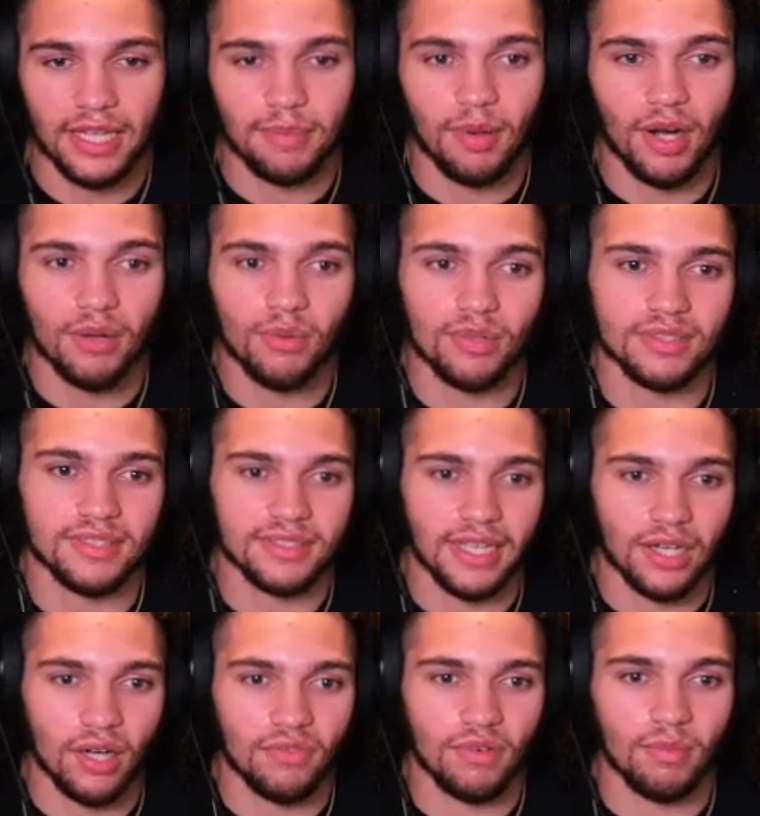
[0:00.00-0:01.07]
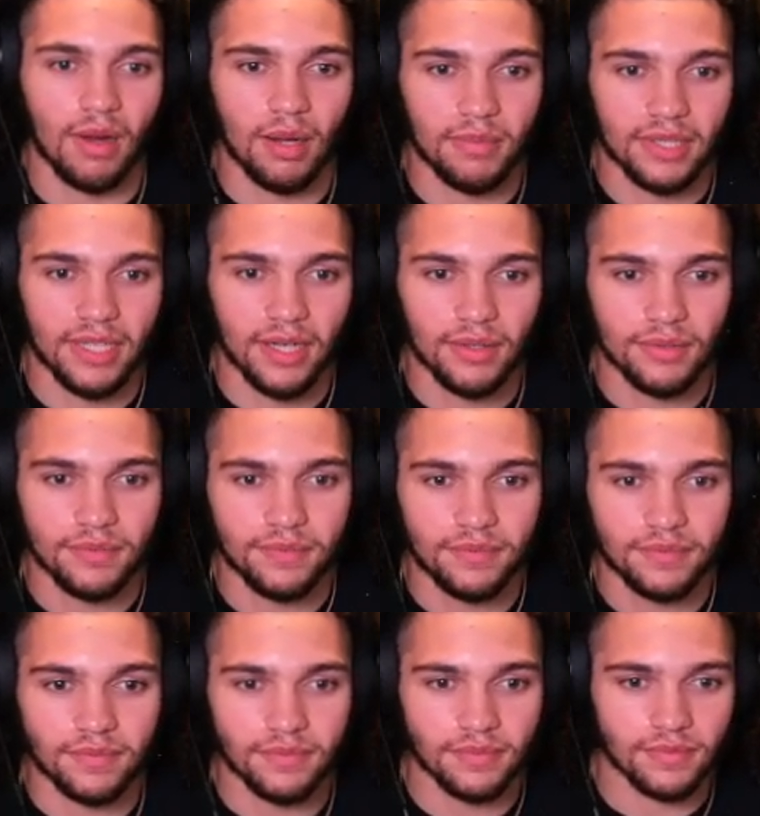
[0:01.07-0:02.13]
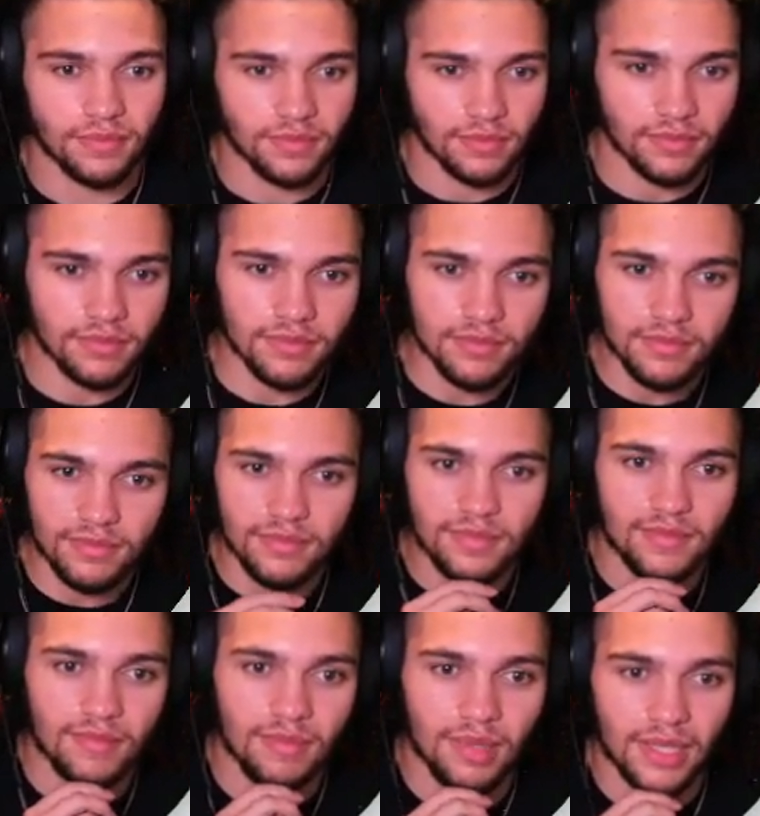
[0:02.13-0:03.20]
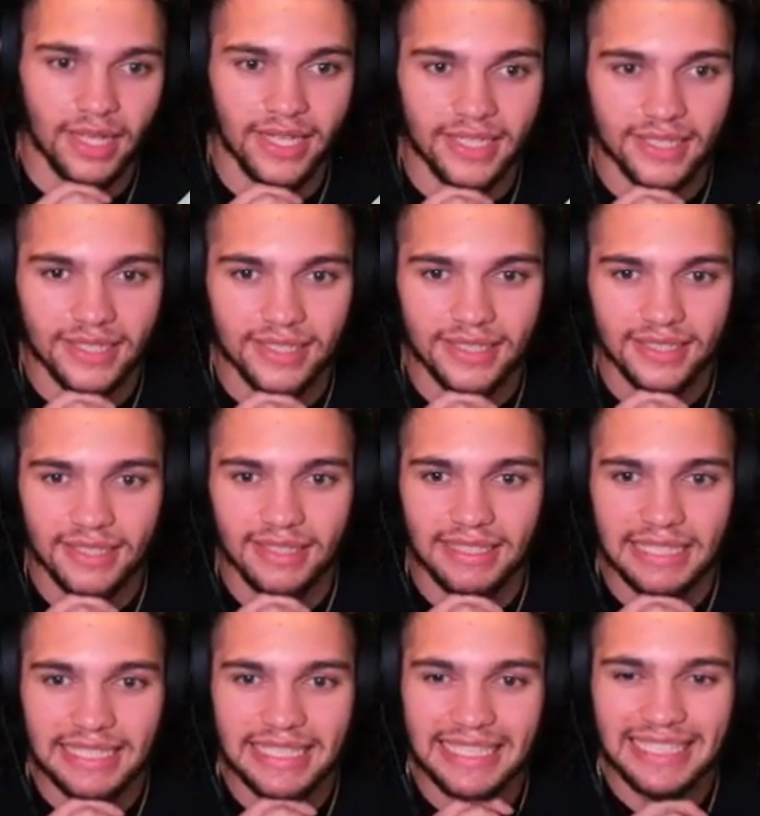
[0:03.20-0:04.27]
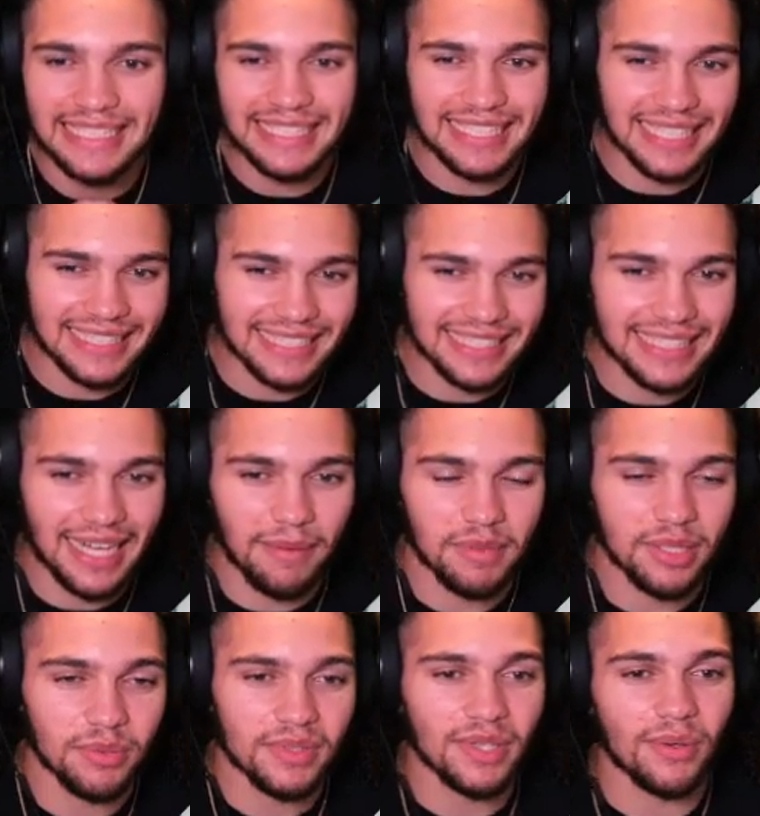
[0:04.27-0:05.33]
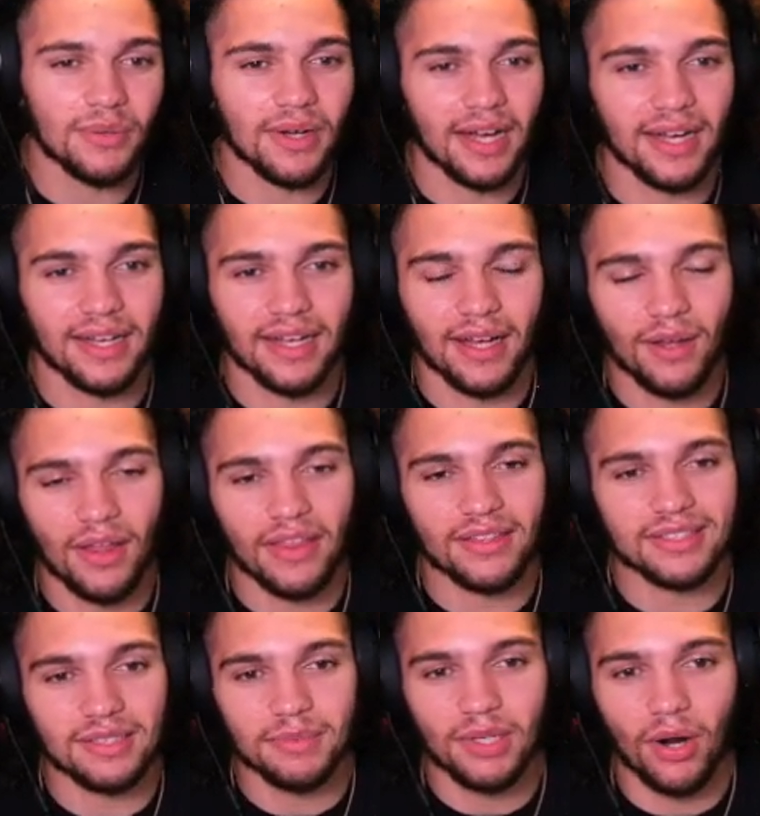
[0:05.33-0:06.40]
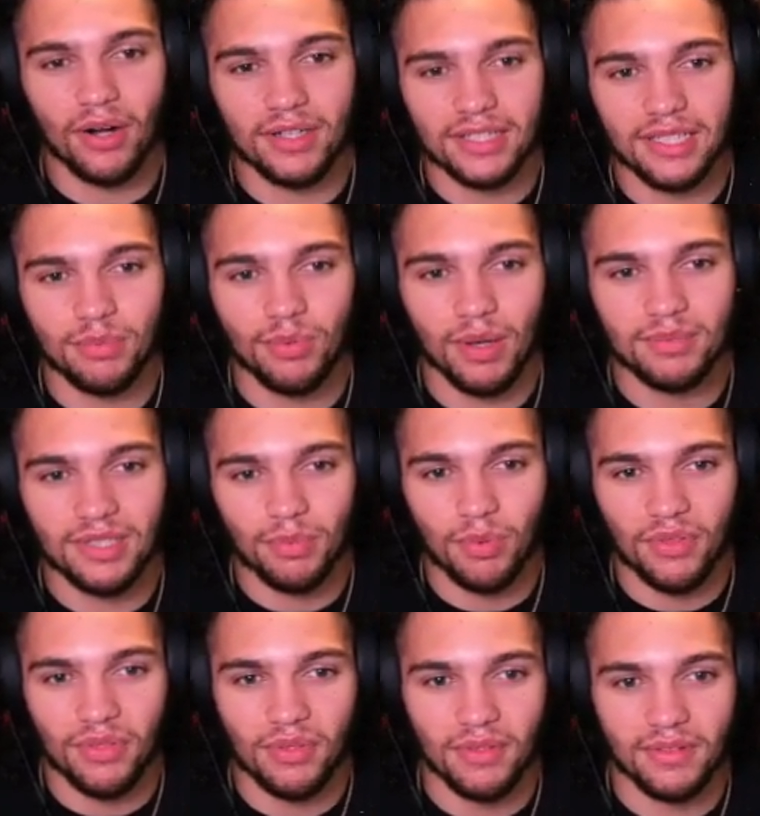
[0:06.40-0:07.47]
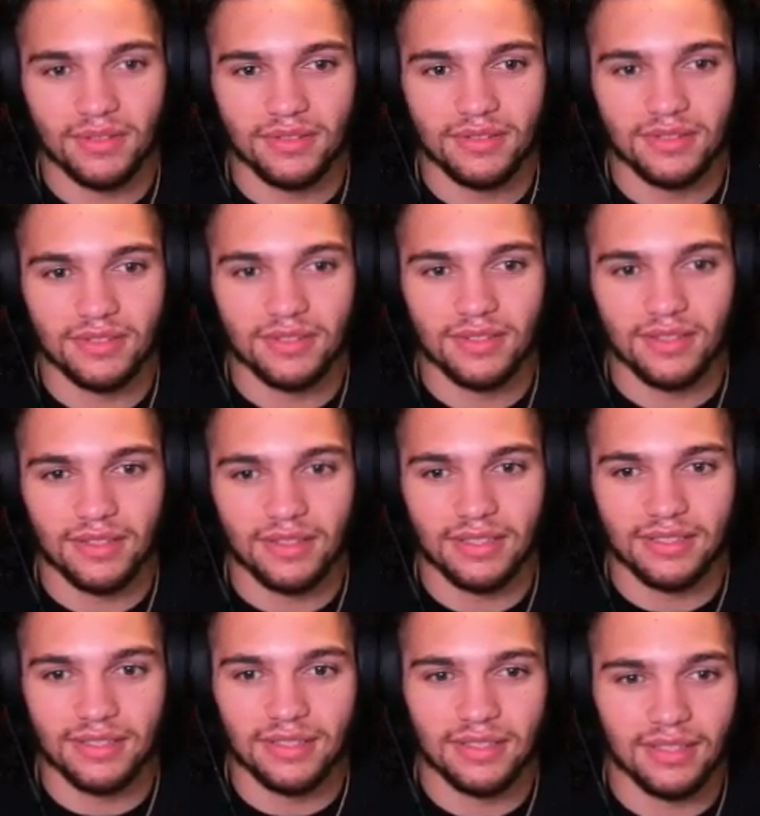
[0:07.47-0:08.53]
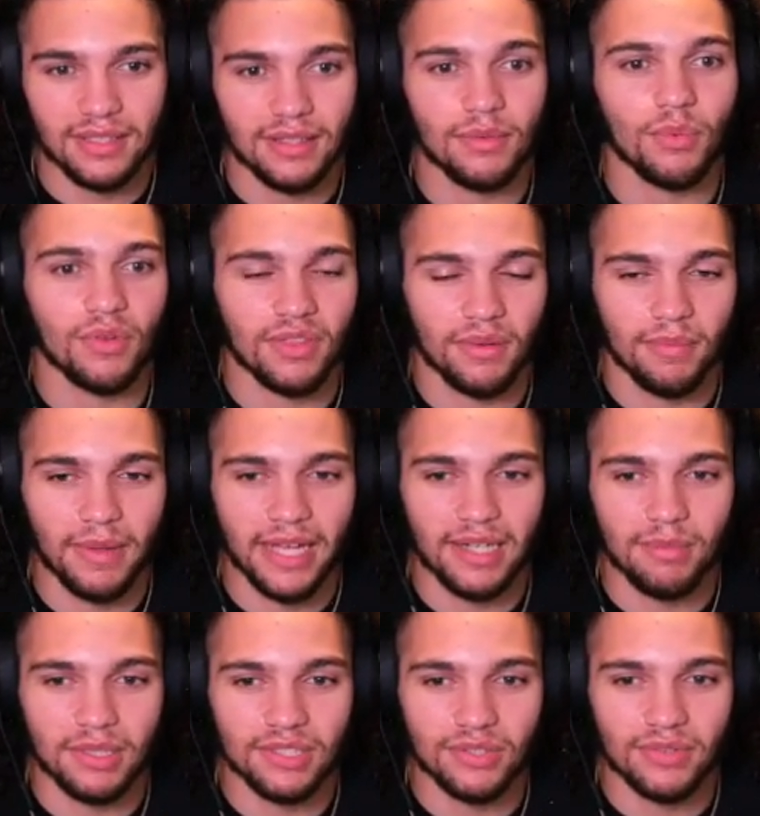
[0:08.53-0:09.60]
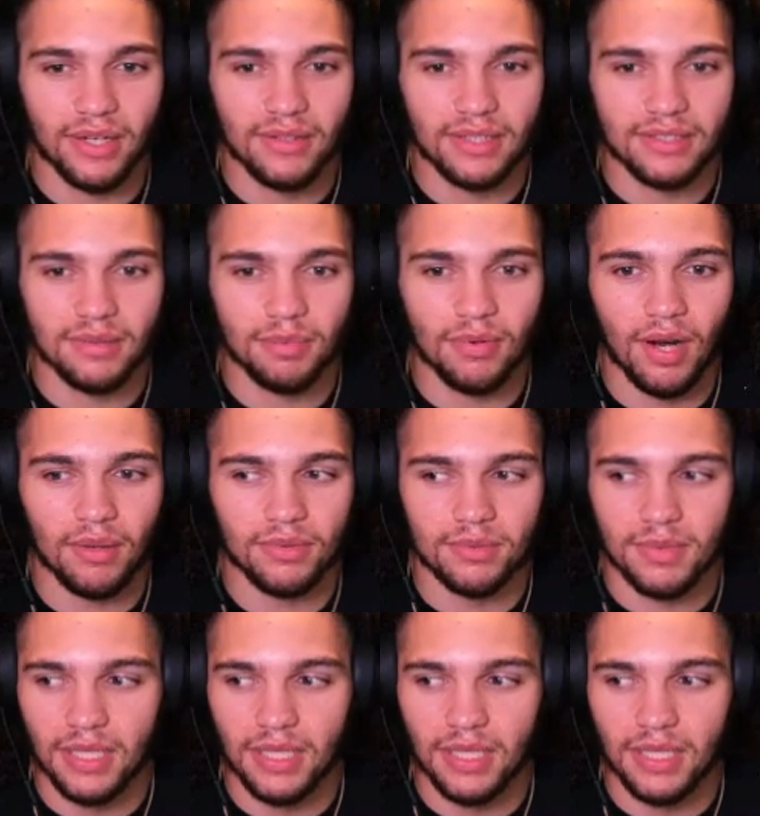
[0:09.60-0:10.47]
part of me wants to sack off for Bombi now. But like, is that the, I mean, we don't, it's gonna be hard to keep webs up with this, with the mana buzz around. That's the problem.